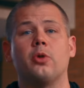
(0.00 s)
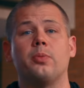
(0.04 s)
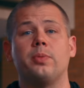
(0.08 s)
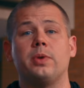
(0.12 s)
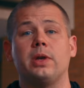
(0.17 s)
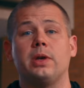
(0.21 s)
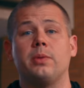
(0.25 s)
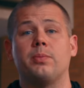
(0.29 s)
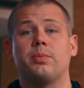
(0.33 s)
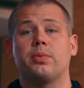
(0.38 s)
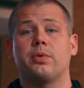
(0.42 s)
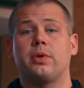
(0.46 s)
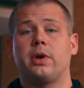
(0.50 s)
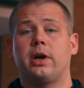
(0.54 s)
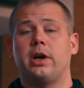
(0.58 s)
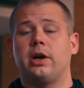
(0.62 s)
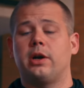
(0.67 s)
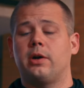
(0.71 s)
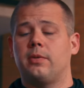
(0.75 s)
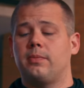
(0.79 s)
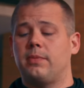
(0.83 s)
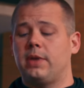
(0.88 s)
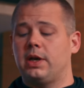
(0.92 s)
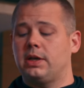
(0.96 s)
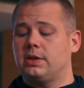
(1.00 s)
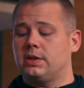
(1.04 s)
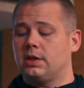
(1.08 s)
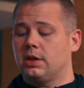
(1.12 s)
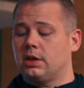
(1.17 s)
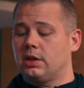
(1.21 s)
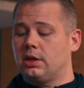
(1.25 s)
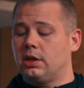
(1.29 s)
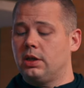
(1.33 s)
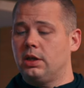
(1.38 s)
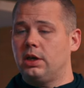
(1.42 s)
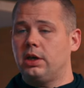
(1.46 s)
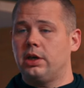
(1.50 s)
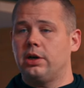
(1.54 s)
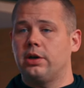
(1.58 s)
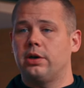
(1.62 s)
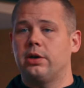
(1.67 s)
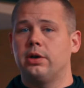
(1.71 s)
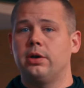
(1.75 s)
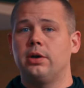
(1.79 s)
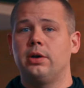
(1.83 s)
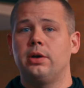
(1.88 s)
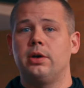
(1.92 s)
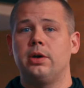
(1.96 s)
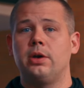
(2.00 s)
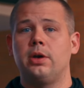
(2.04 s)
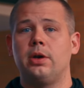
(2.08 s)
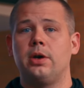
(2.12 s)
opening prayer makes it clear